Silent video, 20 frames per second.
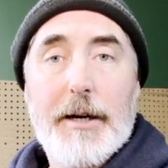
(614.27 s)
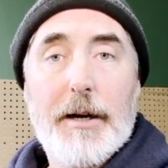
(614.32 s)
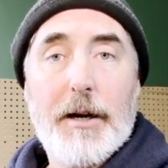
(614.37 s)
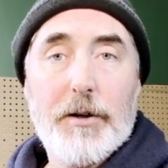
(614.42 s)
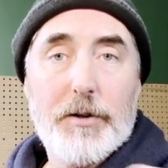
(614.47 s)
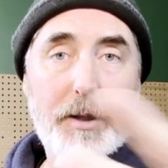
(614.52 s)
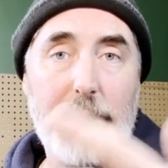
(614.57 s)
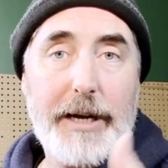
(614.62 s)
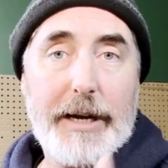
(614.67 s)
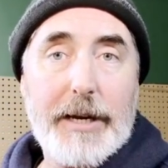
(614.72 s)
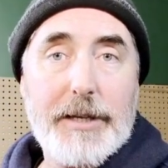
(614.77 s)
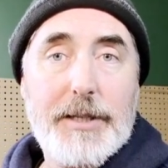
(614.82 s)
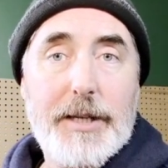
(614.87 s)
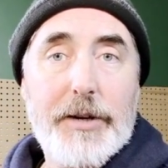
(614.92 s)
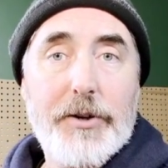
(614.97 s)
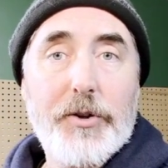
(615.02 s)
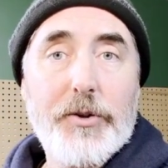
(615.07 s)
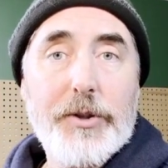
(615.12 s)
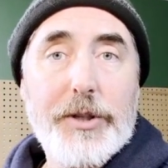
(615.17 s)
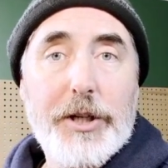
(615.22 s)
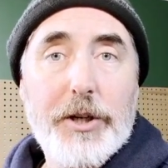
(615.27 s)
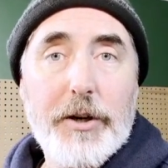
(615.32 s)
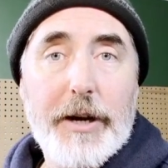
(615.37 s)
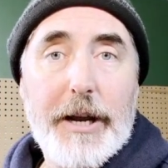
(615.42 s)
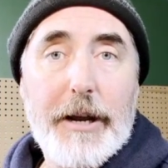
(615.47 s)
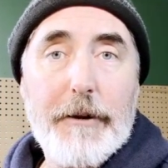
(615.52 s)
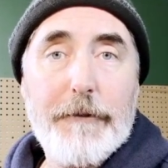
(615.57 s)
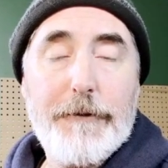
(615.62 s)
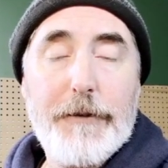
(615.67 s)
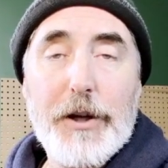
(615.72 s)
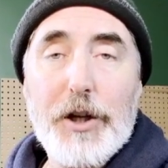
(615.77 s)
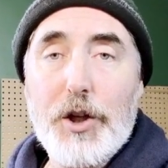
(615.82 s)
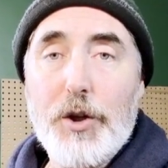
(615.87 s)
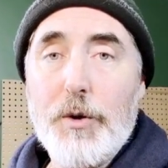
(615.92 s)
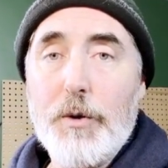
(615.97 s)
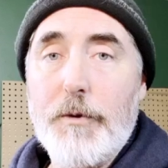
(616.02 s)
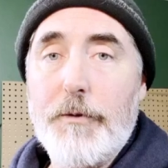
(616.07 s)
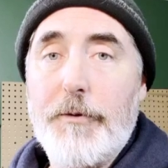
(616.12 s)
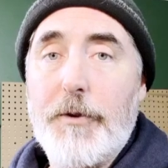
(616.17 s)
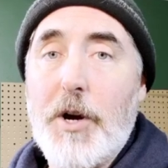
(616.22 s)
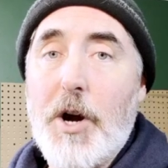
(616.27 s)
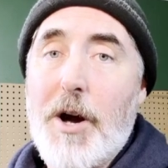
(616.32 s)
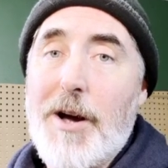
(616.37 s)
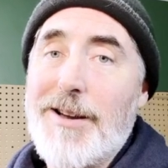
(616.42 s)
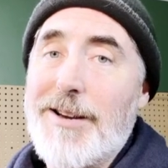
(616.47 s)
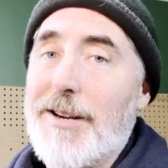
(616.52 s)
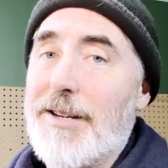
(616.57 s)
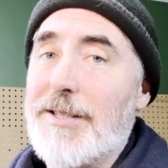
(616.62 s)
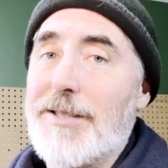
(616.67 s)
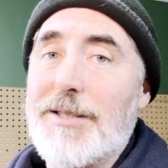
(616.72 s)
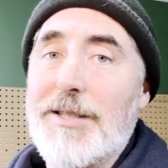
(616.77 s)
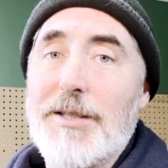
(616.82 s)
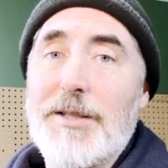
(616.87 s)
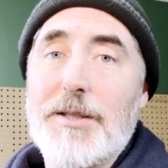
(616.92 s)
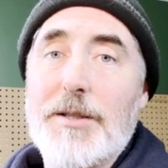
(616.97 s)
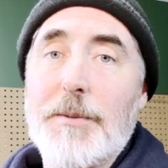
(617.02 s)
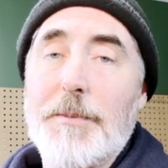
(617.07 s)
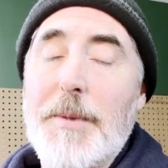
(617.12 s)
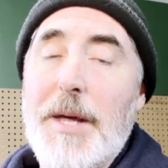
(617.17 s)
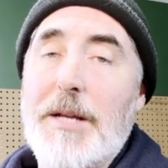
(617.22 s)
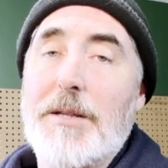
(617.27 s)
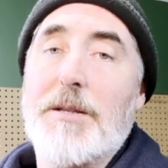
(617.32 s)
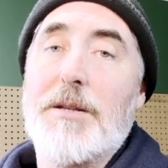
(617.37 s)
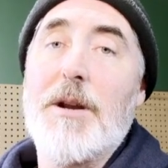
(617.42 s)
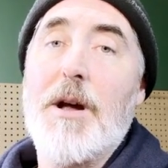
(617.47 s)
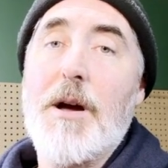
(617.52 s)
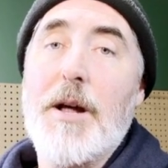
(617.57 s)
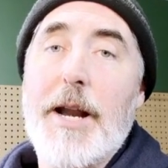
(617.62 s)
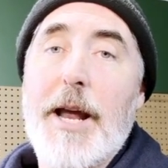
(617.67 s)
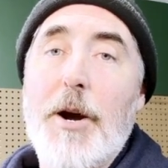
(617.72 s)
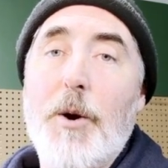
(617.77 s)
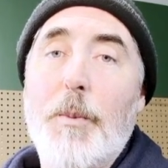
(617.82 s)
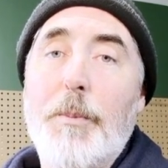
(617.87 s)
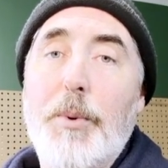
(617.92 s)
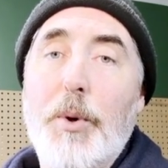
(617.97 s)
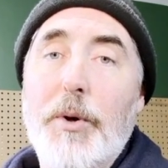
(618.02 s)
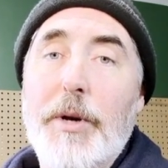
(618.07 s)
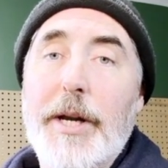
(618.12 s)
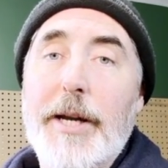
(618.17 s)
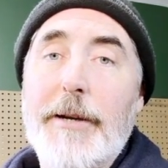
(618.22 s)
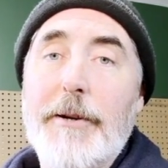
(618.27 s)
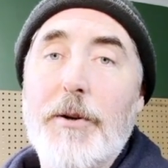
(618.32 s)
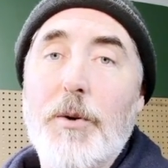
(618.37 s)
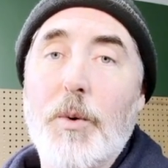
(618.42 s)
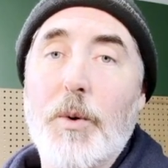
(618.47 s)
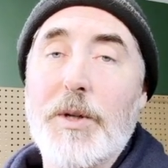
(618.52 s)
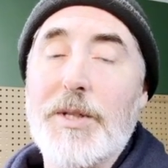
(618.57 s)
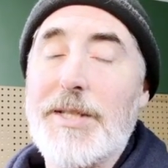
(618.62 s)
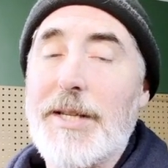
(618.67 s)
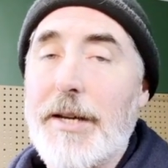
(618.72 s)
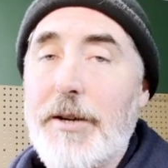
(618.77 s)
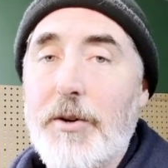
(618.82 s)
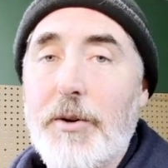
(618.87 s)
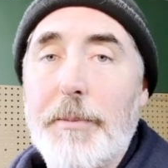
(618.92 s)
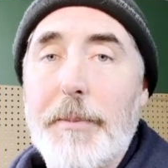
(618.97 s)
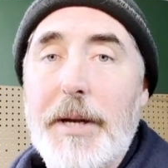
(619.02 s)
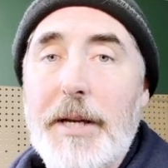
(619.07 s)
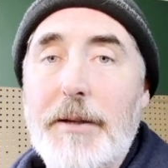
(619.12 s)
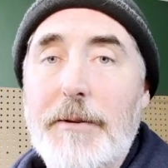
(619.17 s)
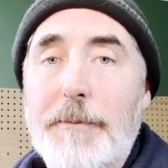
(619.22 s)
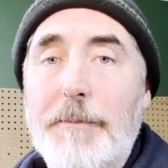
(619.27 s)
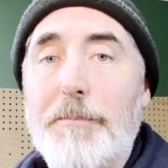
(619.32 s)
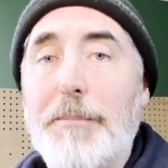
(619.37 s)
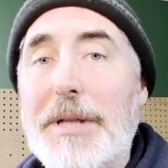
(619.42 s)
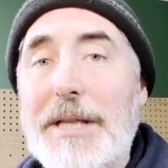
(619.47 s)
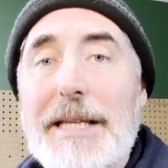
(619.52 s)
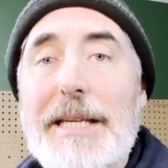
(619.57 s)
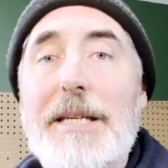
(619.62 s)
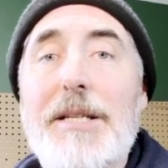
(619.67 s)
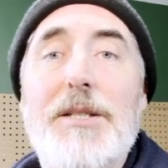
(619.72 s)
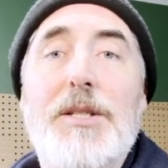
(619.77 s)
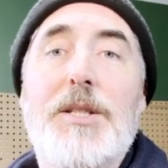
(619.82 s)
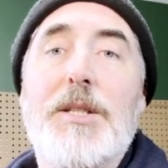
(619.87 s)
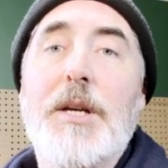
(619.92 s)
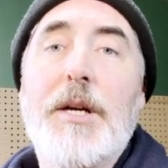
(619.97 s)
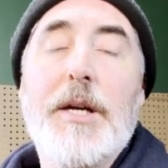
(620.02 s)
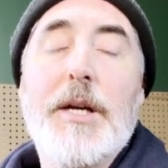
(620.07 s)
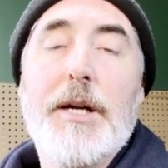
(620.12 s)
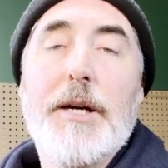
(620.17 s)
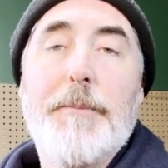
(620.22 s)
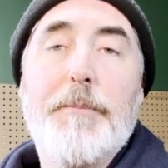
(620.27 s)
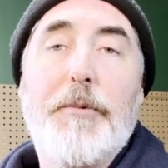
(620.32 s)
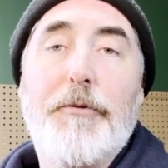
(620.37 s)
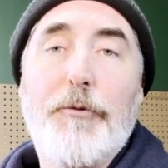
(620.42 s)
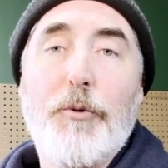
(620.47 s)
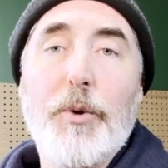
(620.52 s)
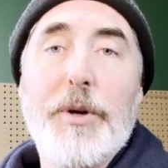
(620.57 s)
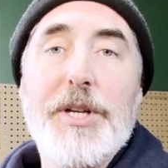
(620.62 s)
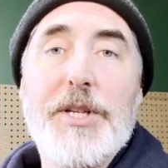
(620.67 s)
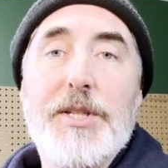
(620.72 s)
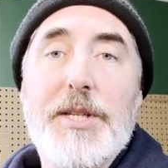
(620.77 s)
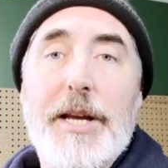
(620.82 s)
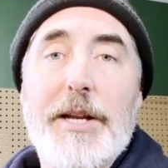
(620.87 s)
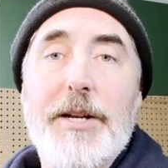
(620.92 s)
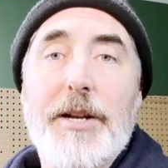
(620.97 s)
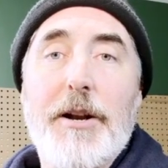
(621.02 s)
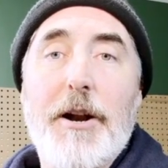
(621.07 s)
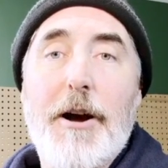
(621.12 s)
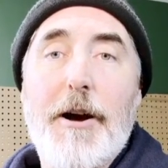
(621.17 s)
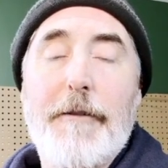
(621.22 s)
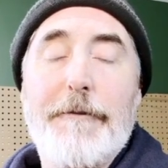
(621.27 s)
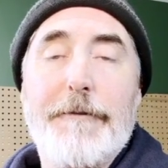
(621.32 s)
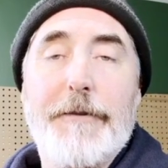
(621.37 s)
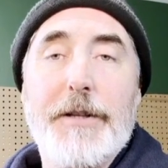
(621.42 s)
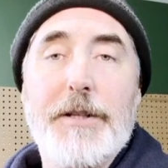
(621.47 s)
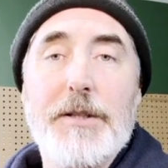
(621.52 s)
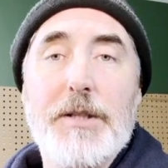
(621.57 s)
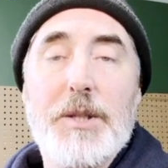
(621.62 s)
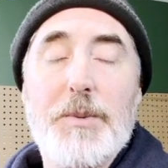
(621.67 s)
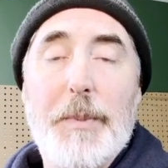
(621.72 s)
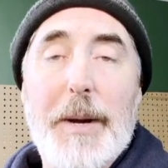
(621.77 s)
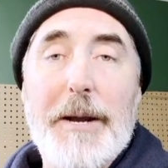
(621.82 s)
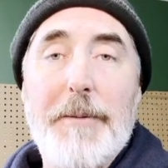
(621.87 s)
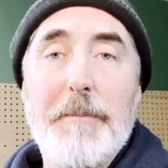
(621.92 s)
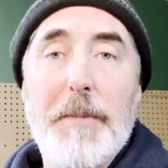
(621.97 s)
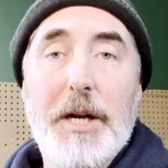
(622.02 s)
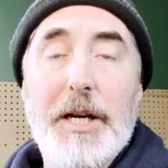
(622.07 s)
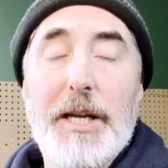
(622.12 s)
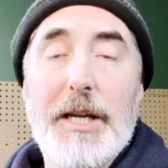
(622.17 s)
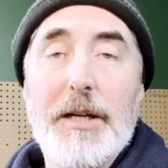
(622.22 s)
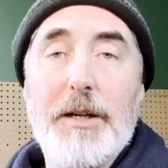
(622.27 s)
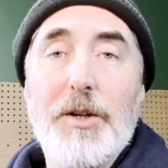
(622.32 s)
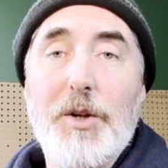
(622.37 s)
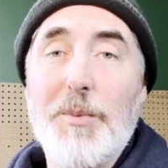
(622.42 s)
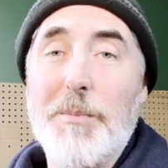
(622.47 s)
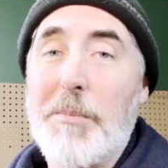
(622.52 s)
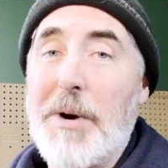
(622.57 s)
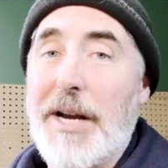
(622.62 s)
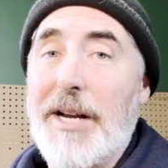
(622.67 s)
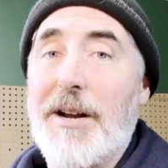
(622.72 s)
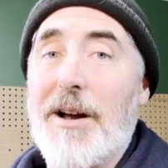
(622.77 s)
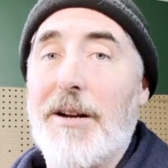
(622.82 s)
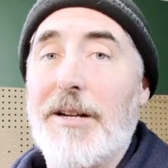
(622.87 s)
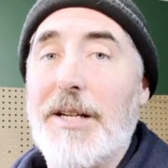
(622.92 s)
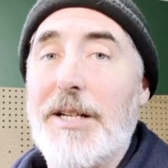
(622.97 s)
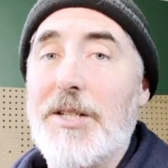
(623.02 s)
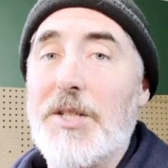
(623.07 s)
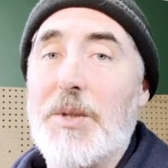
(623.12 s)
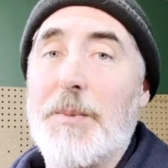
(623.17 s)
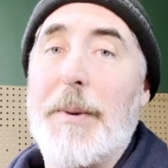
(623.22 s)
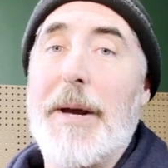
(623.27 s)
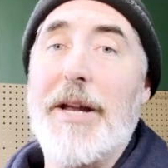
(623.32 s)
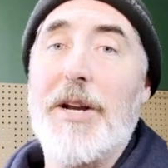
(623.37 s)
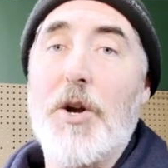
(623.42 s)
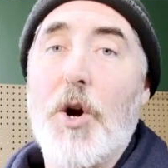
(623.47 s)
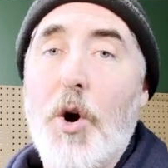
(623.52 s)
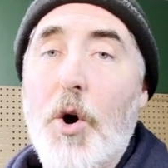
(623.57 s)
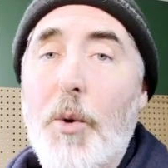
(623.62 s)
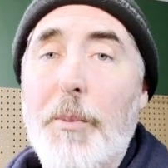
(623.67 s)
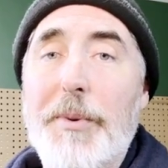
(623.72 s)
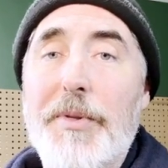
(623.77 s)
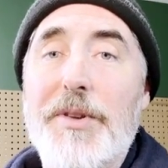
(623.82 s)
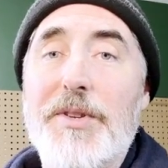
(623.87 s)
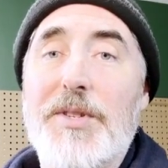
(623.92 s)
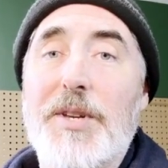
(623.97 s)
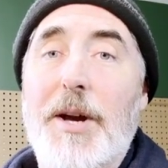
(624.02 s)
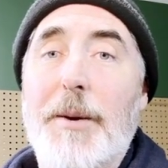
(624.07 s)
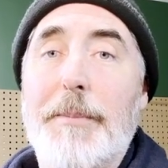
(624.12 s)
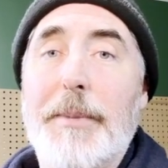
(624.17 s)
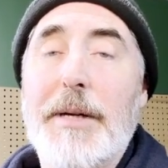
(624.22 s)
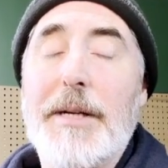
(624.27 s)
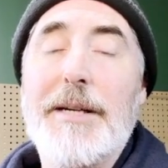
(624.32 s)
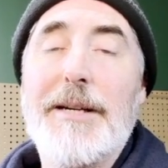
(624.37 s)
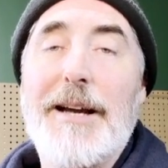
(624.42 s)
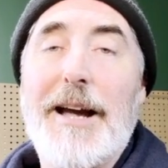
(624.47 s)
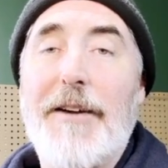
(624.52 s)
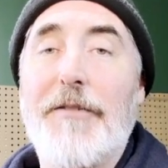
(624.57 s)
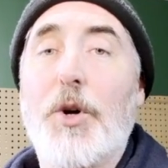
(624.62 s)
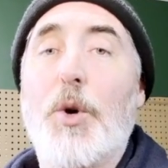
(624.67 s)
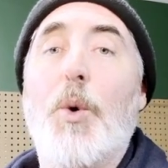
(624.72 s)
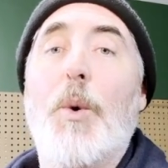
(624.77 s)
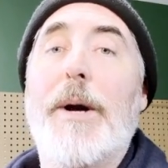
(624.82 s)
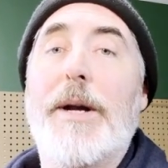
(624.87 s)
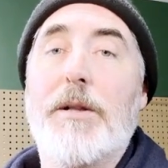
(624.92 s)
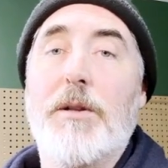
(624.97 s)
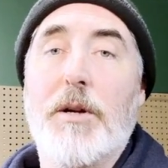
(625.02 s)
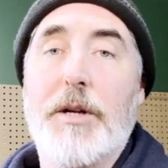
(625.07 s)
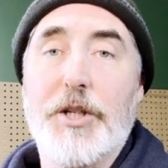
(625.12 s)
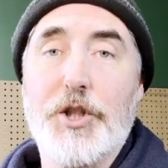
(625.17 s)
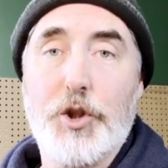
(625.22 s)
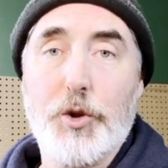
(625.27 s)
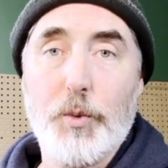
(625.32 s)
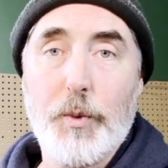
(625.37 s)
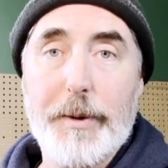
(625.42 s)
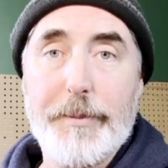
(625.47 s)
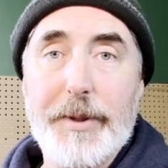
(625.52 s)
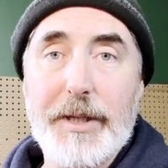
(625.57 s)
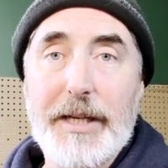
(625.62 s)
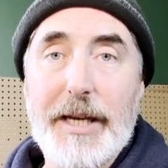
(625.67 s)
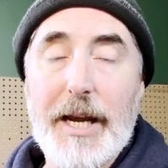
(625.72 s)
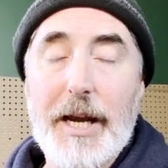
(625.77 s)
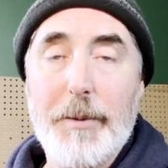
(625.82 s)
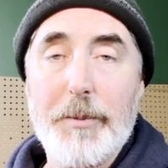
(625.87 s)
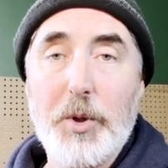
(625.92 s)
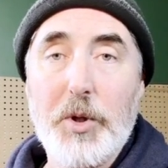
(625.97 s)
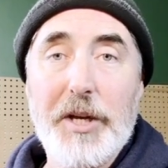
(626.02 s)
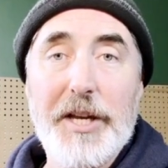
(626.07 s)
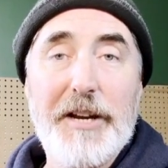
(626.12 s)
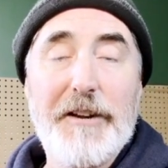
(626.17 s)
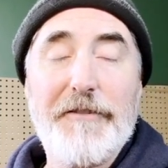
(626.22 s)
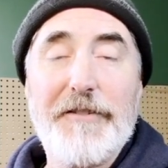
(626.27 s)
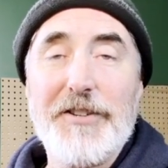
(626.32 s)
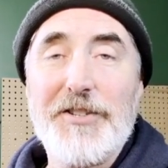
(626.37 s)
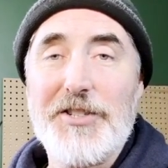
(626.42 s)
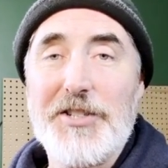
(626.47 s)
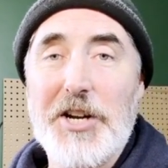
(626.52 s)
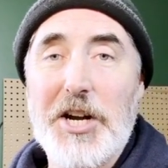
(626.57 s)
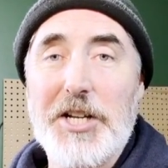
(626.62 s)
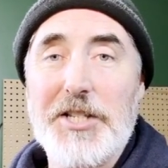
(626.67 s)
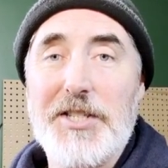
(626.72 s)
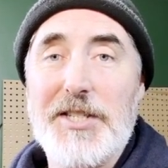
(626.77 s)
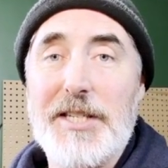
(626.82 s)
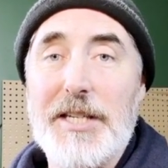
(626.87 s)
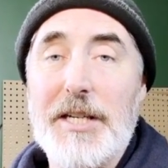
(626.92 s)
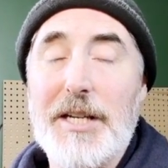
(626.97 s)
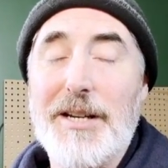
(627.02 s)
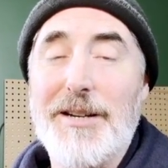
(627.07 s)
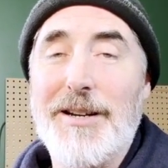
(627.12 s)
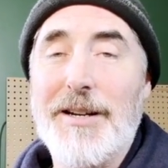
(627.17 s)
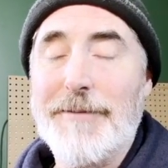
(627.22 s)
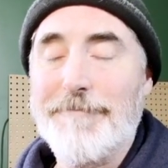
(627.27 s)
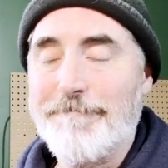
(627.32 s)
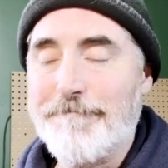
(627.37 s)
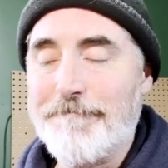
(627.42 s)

like I said earlier, if you've got a system that's not outputting or it's intermittent, please, before you send it off and spend money you might not need to spend, open this up, have a quick look at your ribbon cable, and if it's not seated,